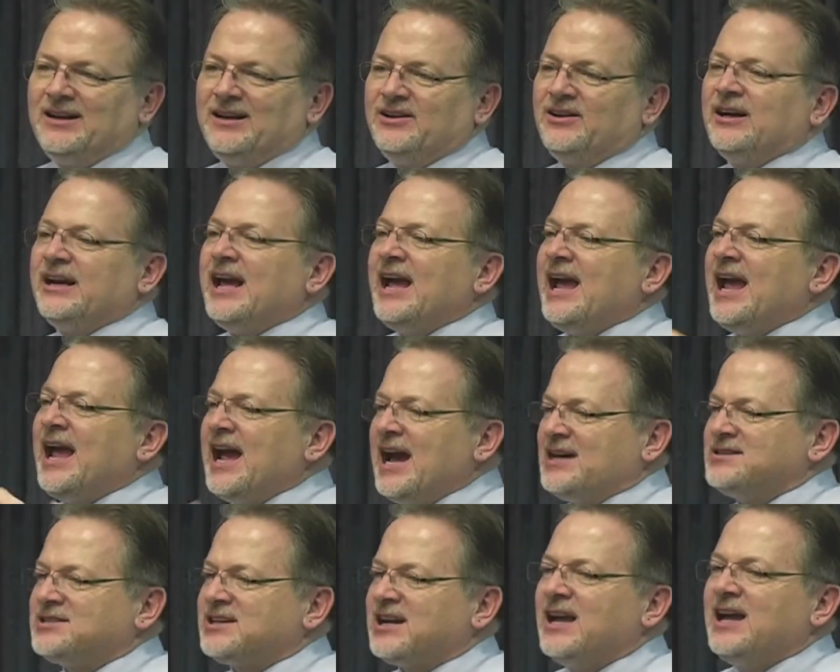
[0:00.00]
You're going to
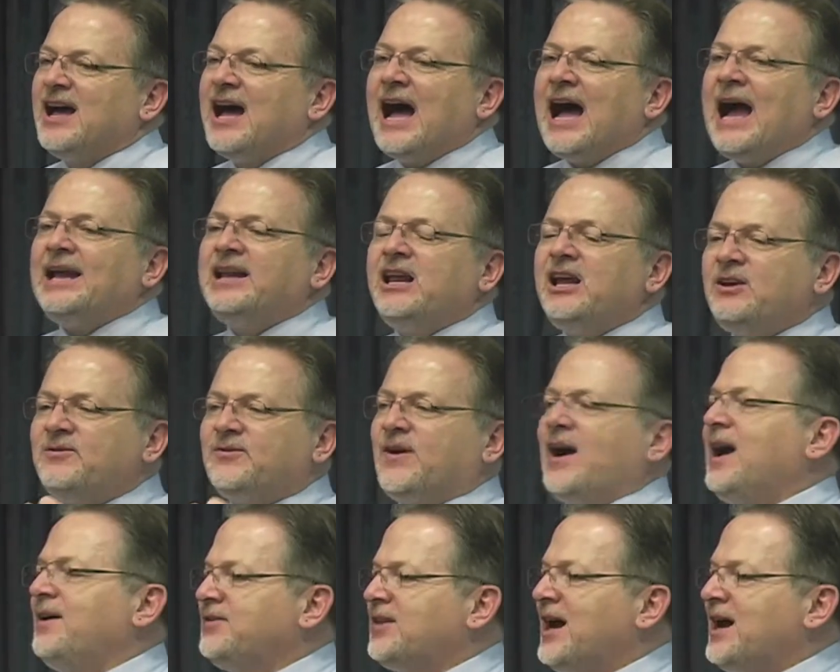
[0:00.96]
ask. I need
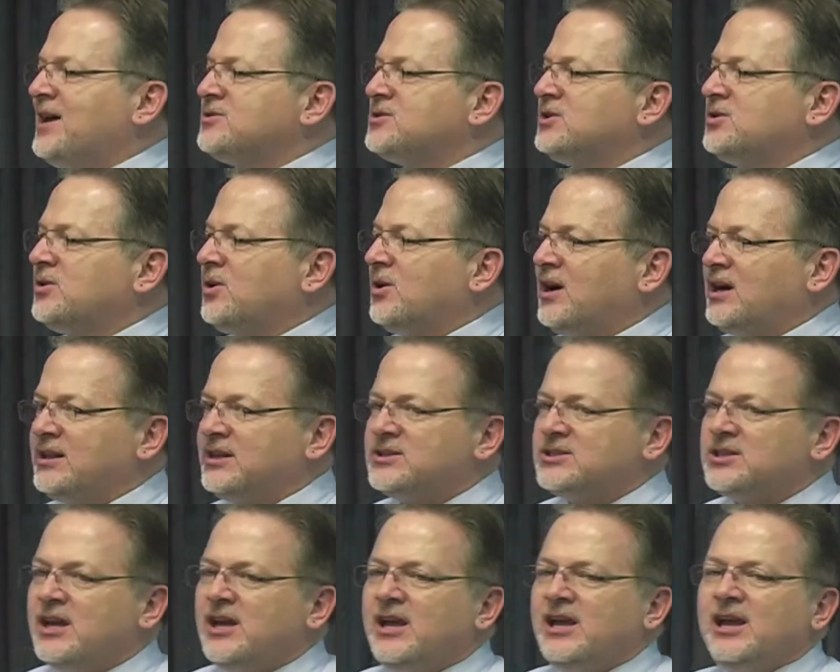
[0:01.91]

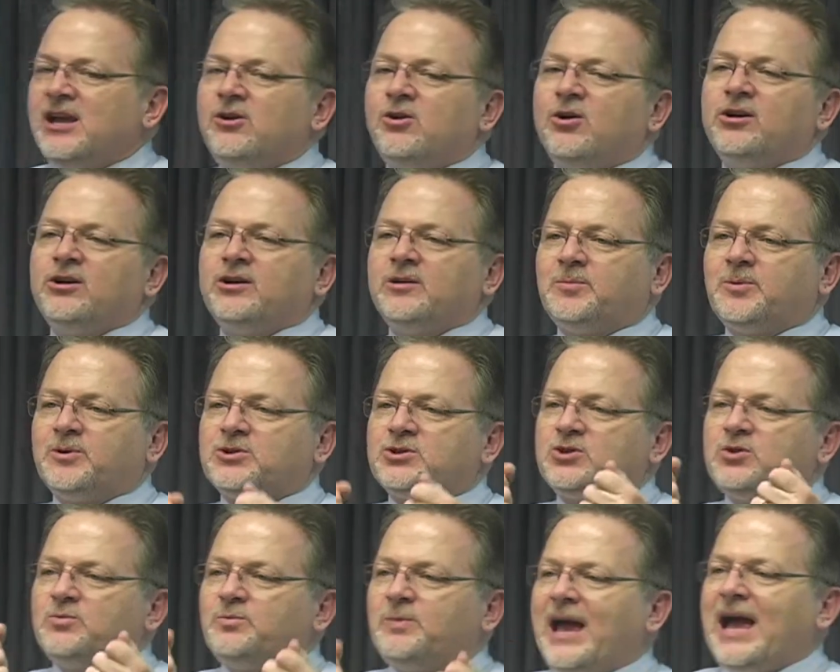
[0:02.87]
$5,000 in order to
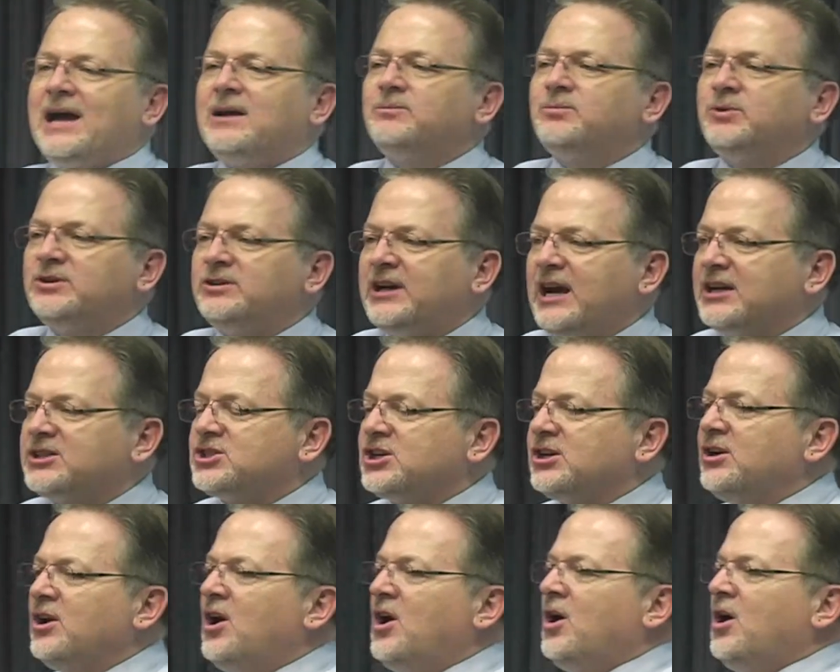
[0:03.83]
pursue patent
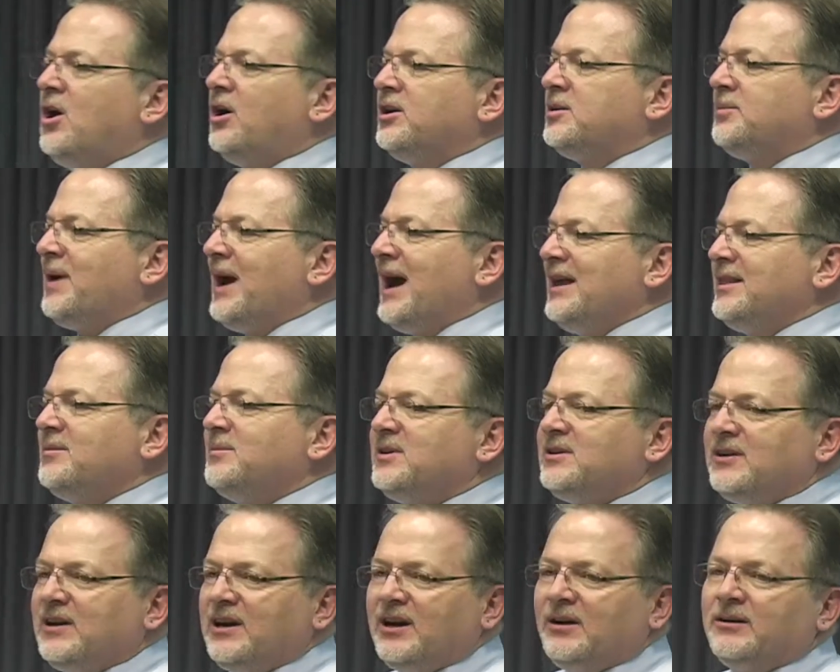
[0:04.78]
protection, or to buy the
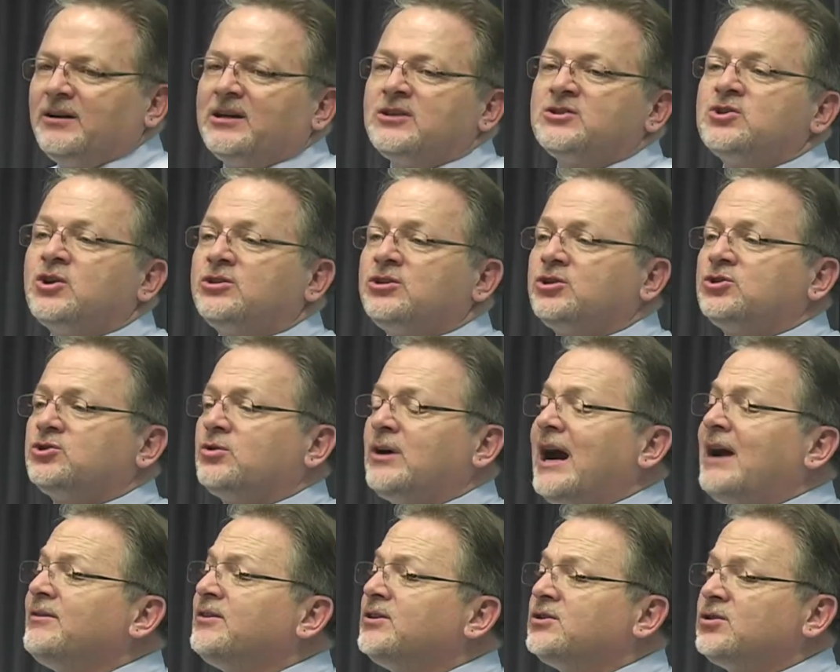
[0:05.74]
materials, or to
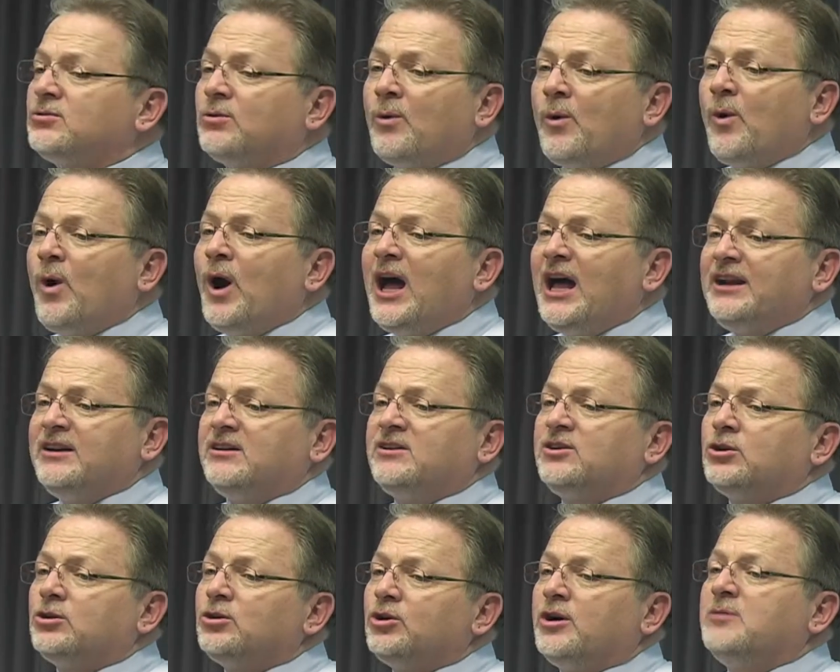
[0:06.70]
travel to Rwanda
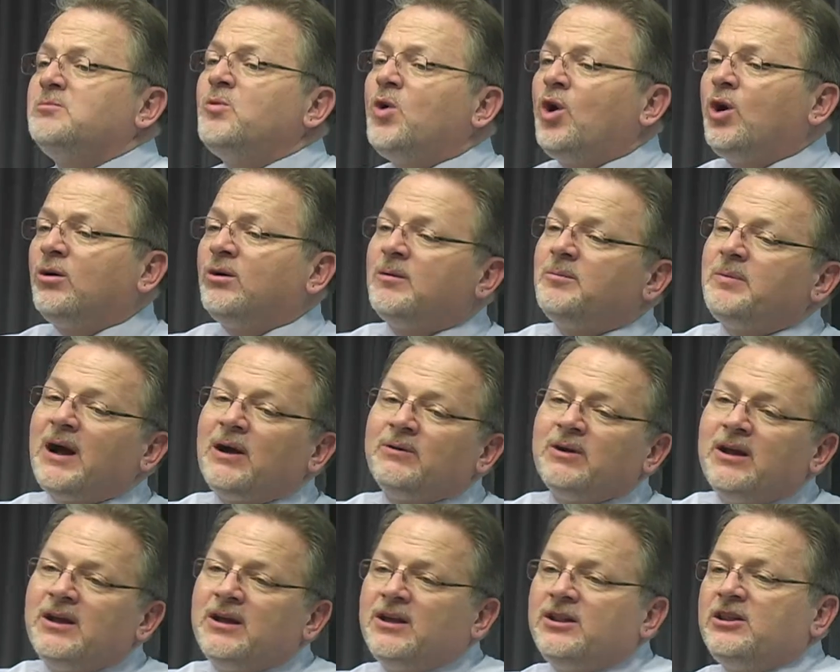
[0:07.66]
to learn more
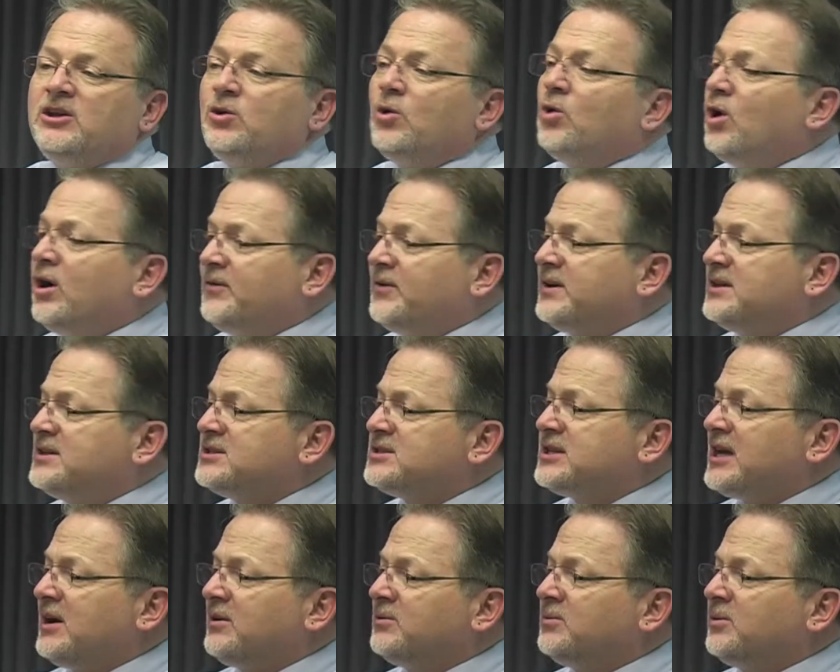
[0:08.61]
about the orphans
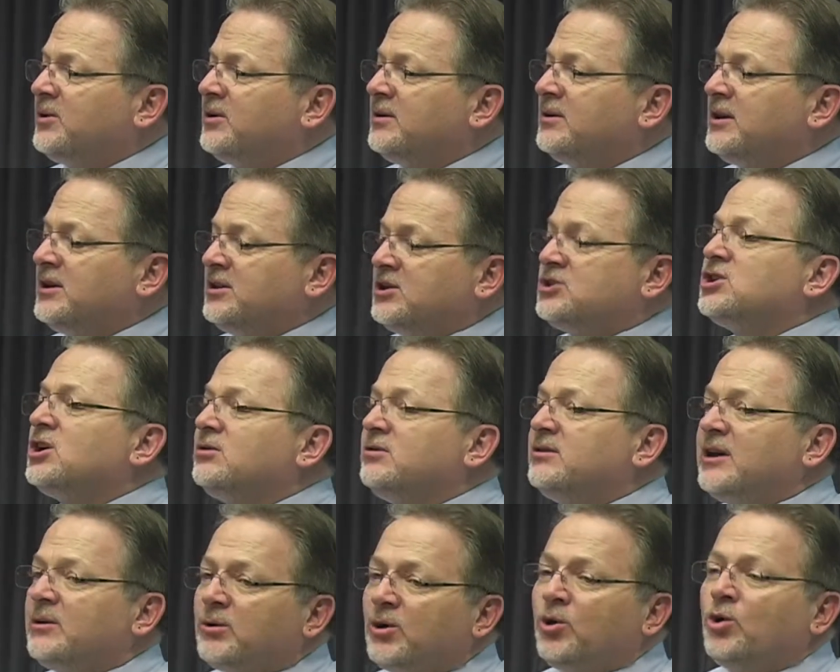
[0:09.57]
that were, the
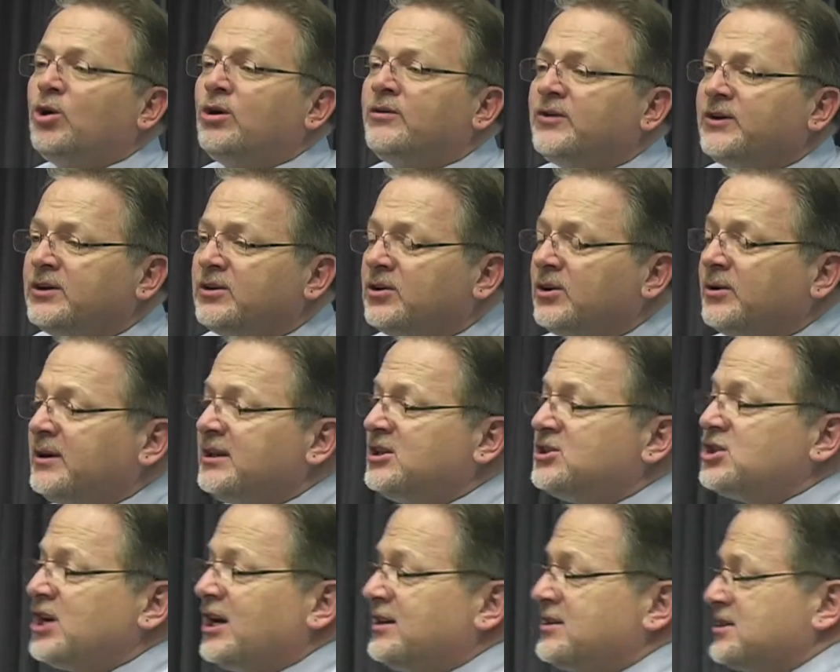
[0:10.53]
children that were orphaned during the
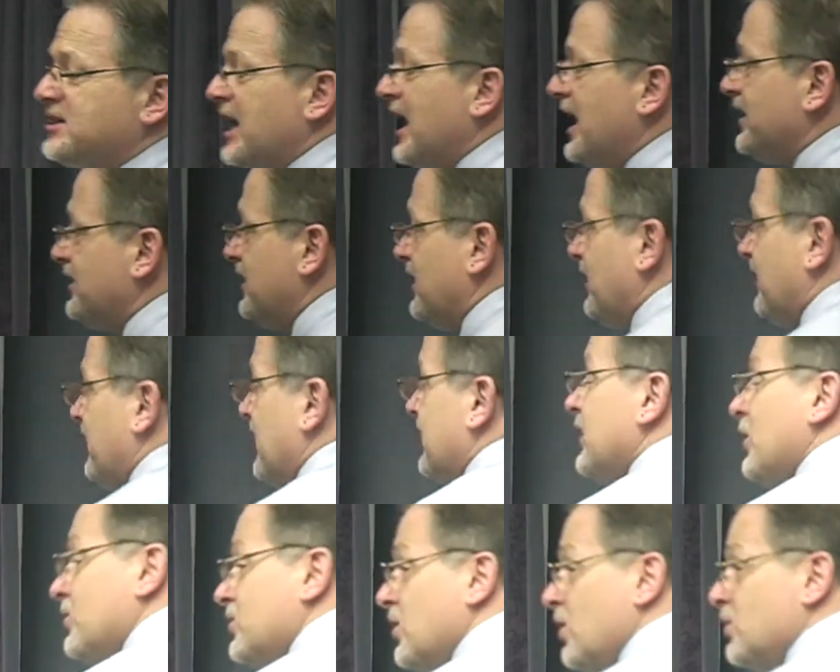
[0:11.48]
genocide there. And
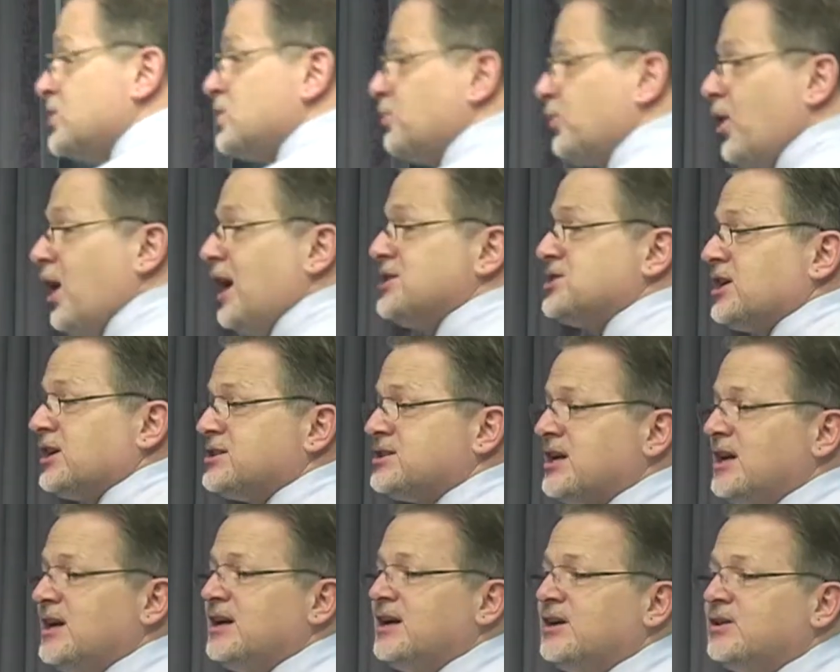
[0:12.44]
those are projects,
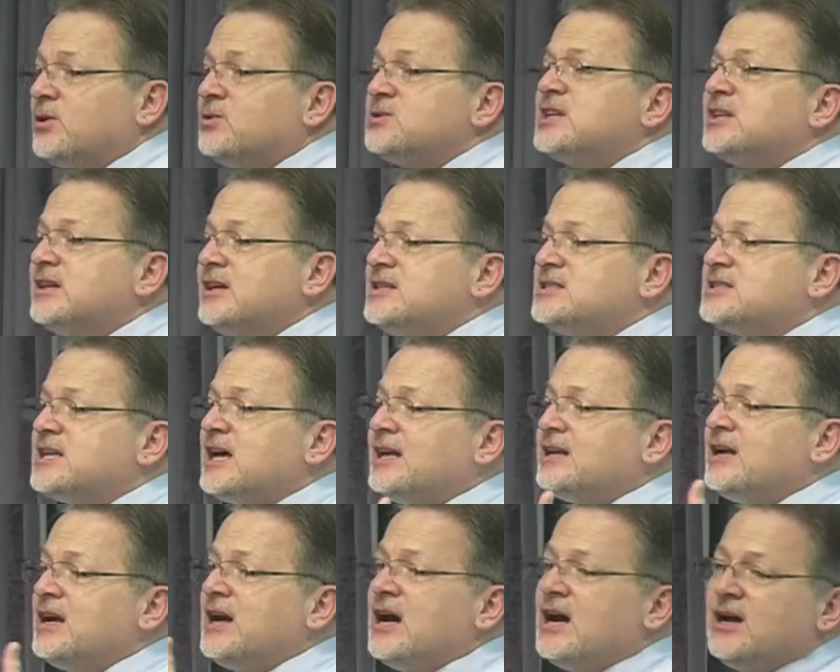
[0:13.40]
those are things
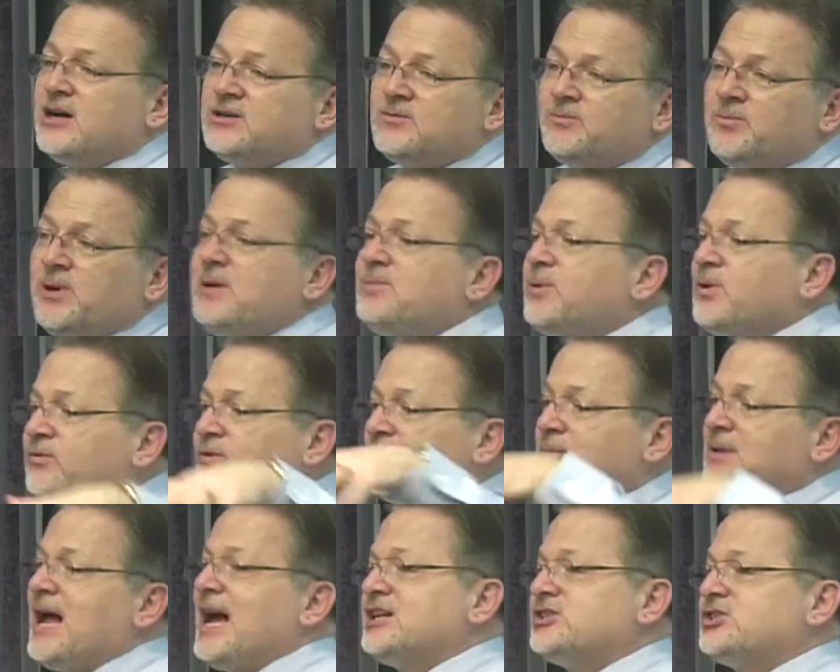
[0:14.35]
that people from
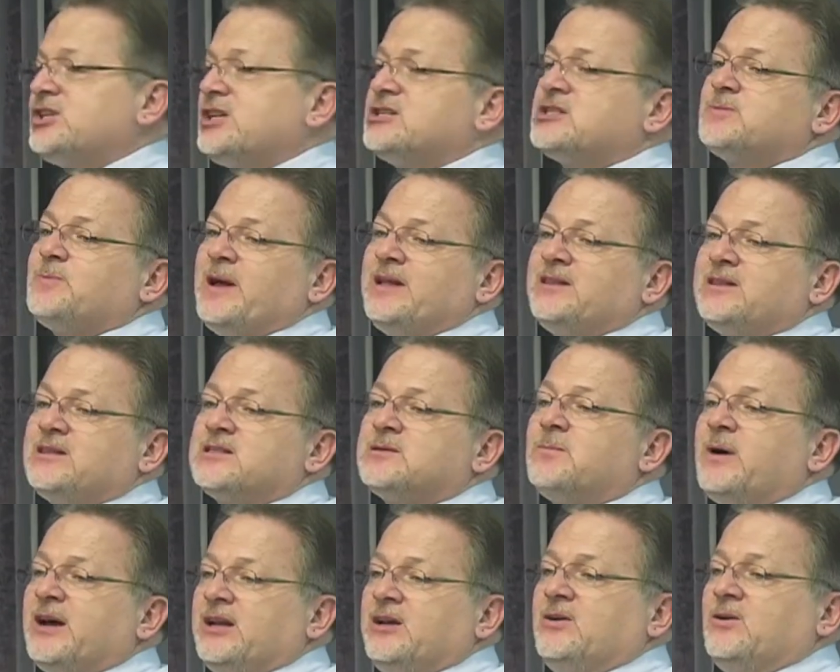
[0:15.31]
last year spent this
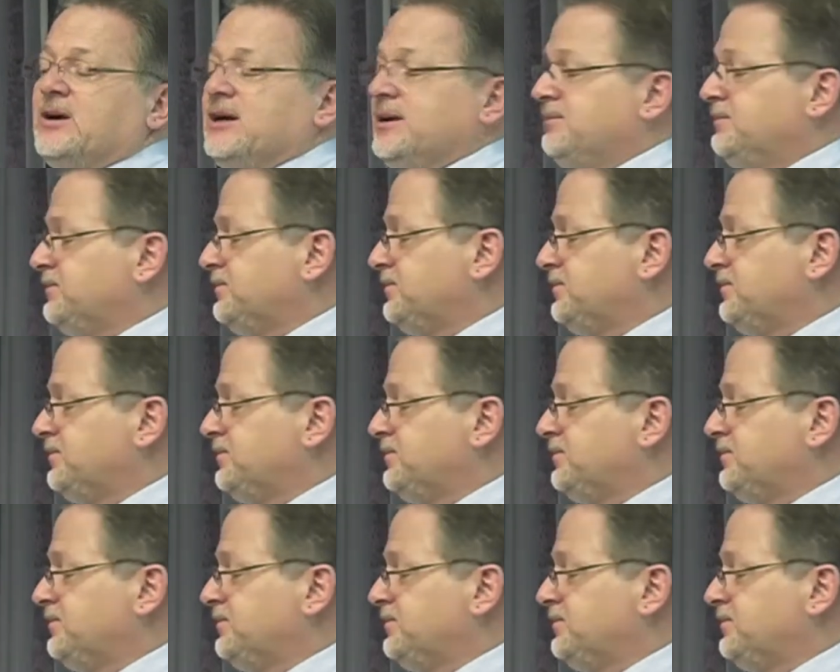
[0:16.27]
money on.